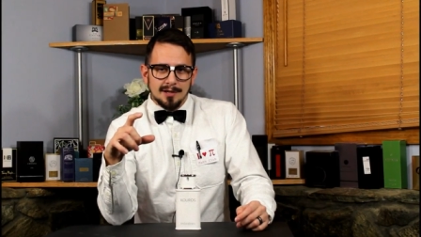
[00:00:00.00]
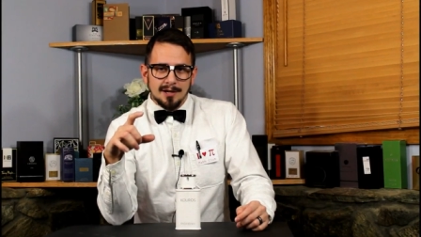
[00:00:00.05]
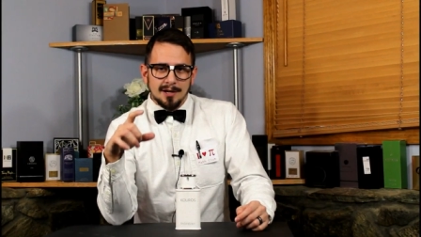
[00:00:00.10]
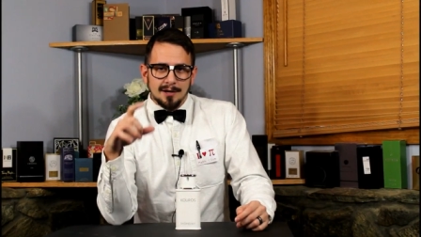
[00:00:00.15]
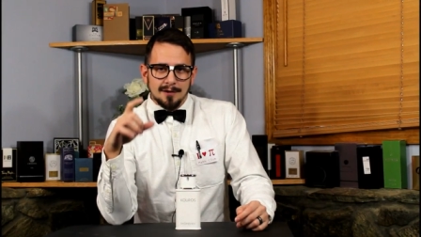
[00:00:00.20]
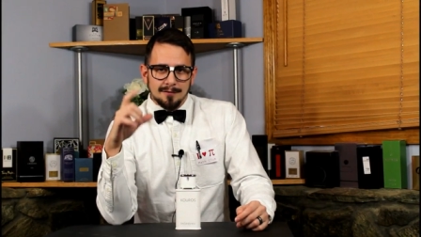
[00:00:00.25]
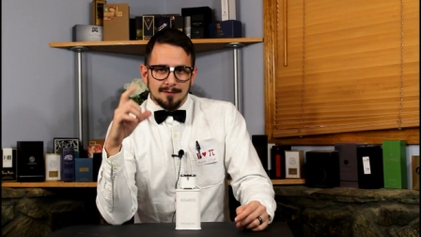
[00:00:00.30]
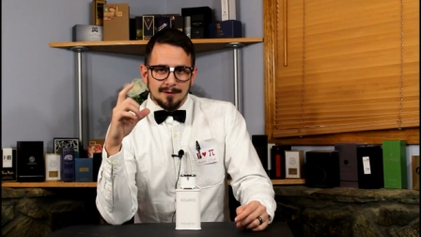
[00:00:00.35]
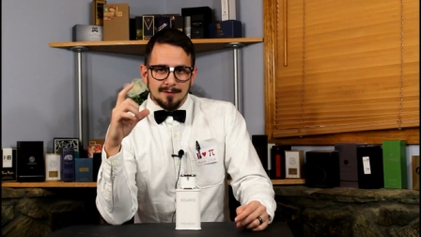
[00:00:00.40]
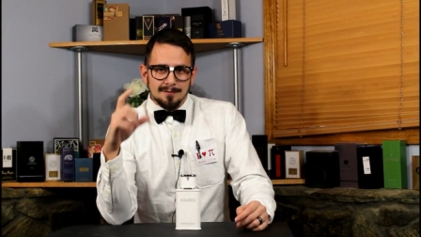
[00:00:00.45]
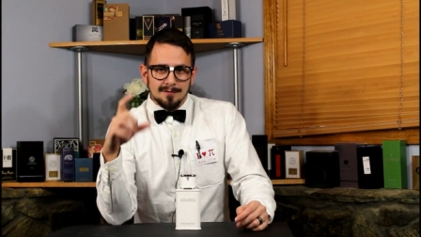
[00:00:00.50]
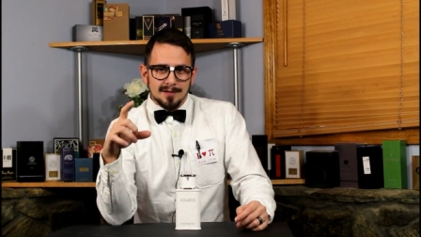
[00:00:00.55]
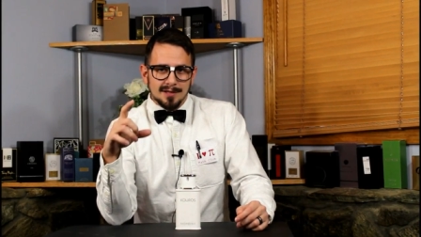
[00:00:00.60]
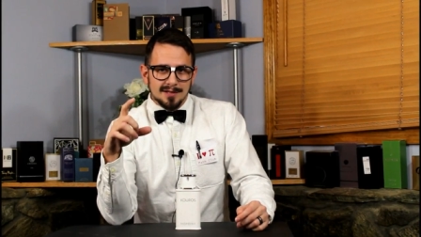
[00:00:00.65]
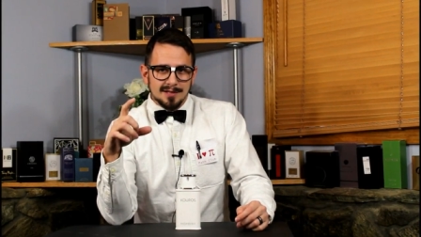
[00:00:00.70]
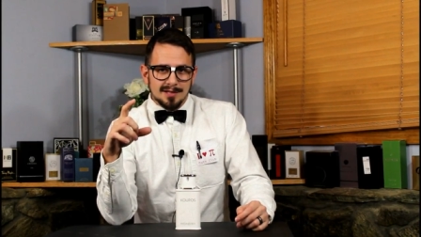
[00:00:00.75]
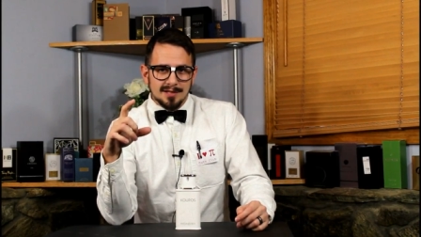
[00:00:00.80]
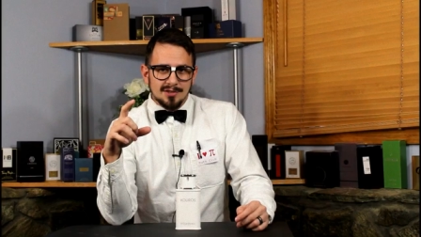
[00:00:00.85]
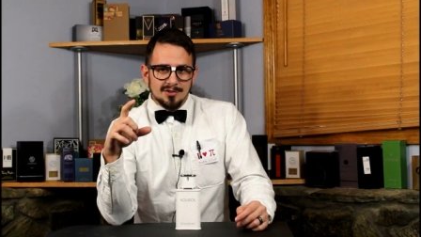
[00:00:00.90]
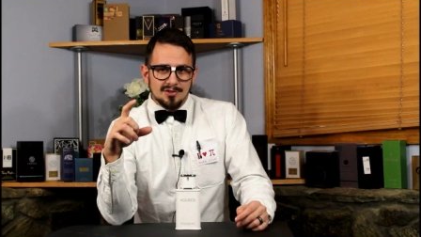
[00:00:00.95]
of the
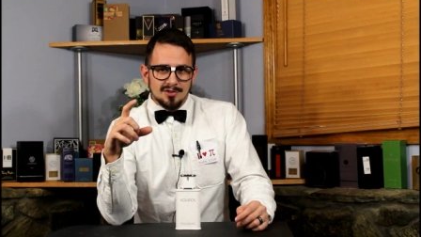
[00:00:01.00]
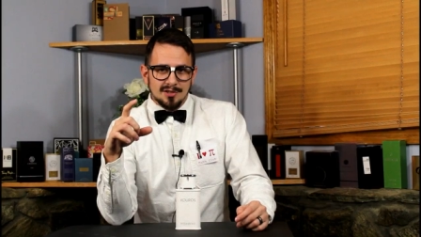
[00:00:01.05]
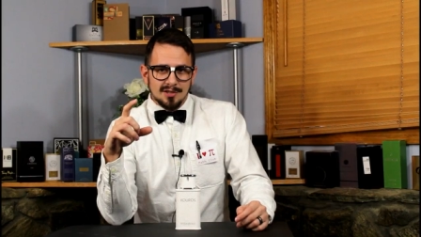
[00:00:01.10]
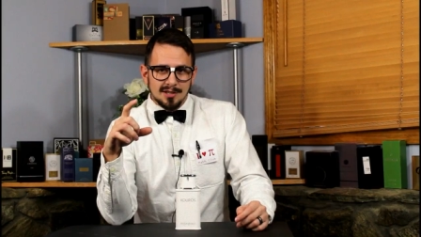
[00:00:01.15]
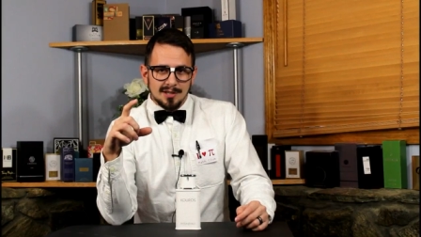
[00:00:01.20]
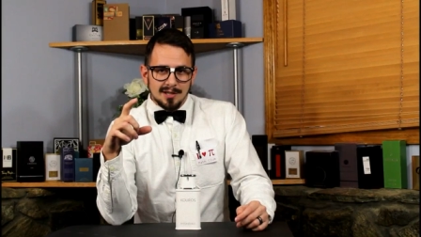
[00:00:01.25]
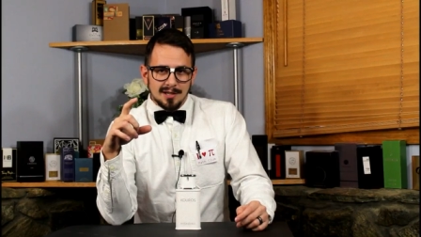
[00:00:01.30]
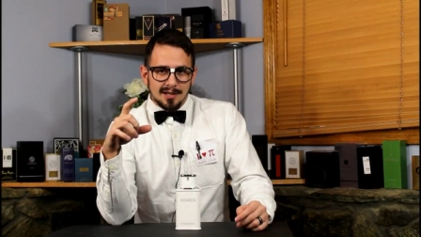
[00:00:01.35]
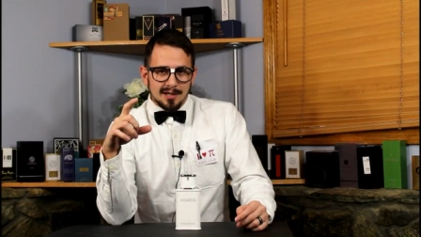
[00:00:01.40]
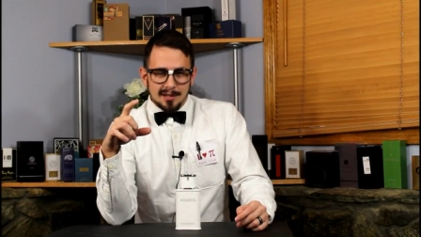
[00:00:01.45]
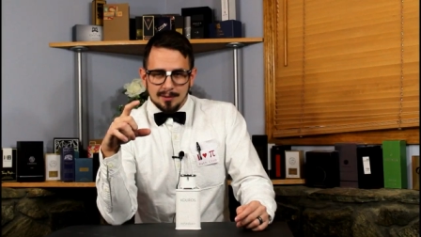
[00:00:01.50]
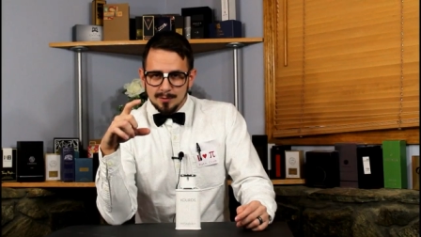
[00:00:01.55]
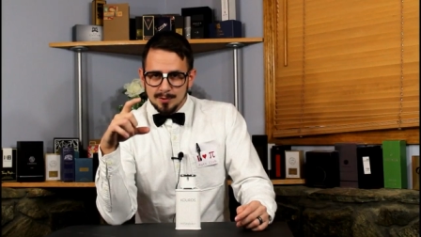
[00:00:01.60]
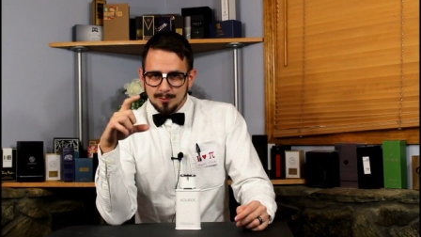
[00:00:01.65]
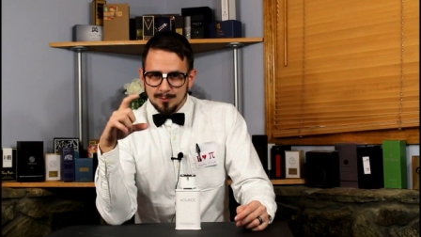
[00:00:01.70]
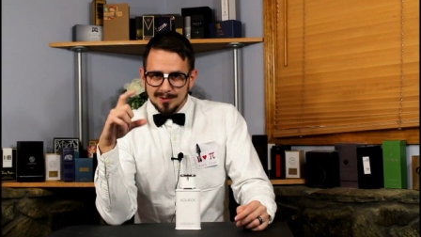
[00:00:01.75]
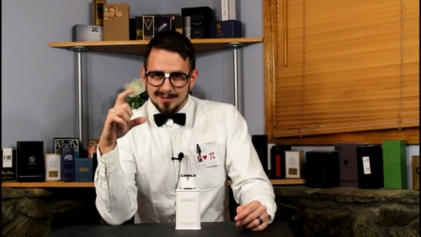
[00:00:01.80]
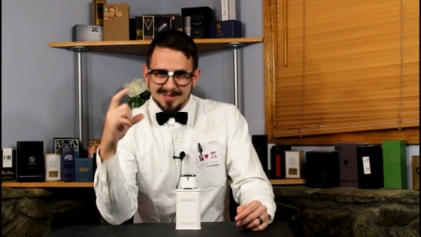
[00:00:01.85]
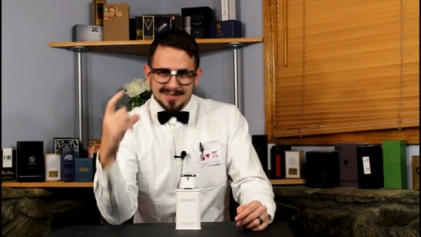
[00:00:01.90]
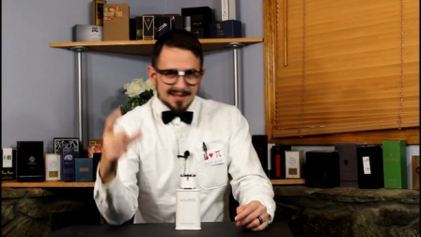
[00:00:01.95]
vintage and it
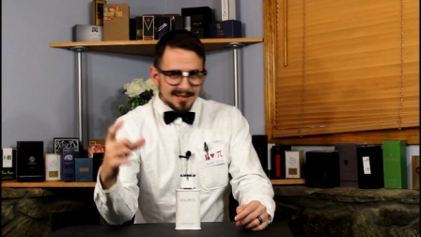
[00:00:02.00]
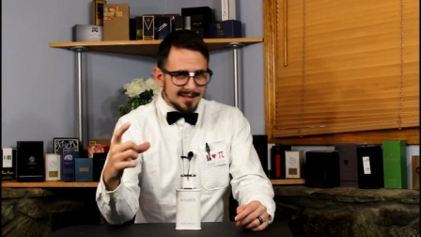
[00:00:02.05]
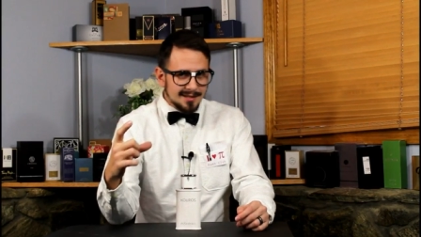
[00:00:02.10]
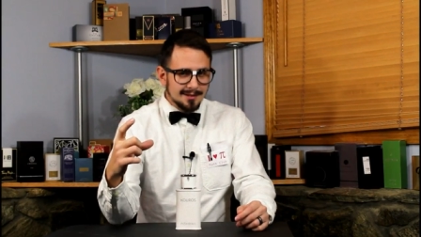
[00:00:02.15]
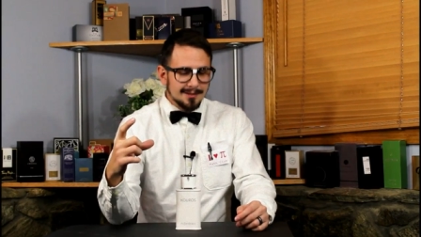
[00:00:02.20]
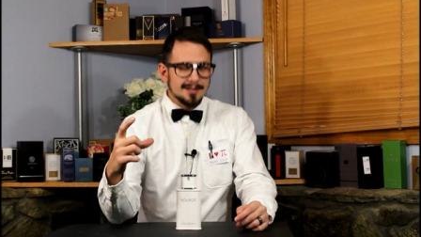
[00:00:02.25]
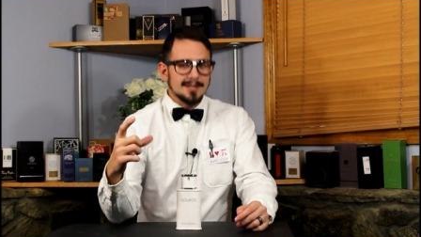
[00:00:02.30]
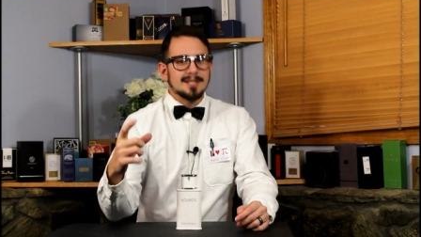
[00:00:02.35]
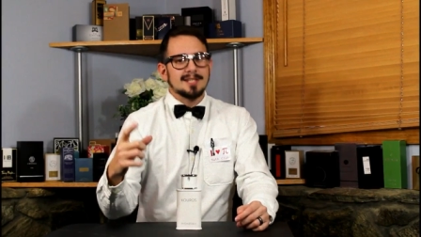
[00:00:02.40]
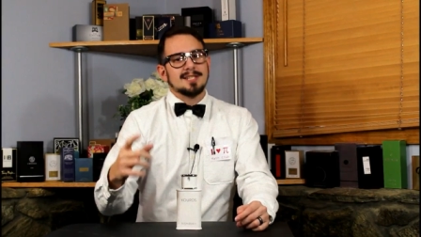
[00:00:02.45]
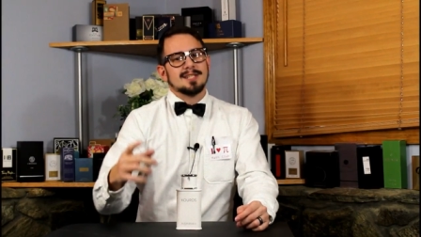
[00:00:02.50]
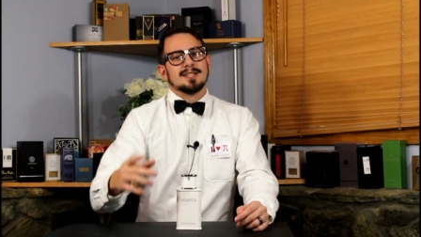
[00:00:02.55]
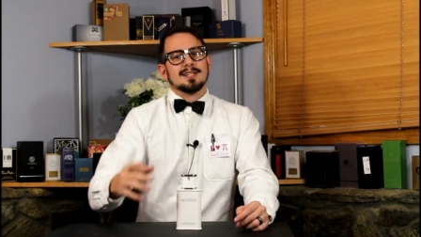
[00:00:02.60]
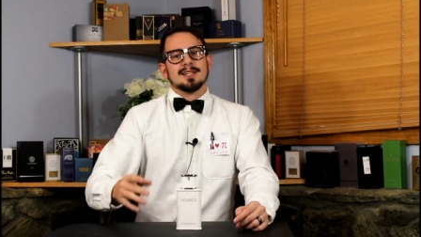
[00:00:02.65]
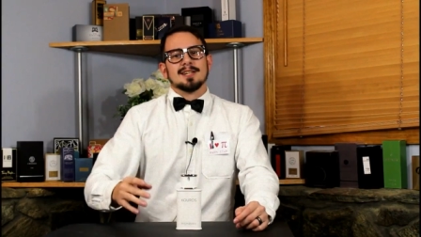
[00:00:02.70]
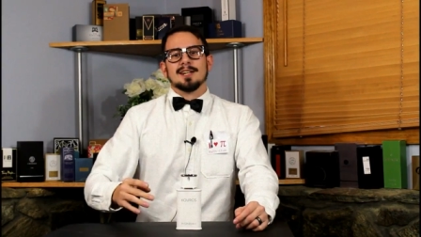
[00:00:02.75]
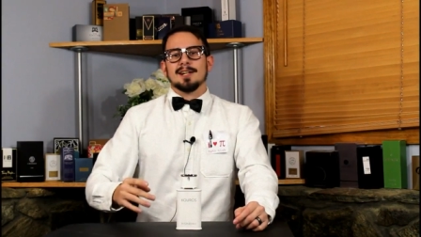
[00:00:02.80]
was ridiculous.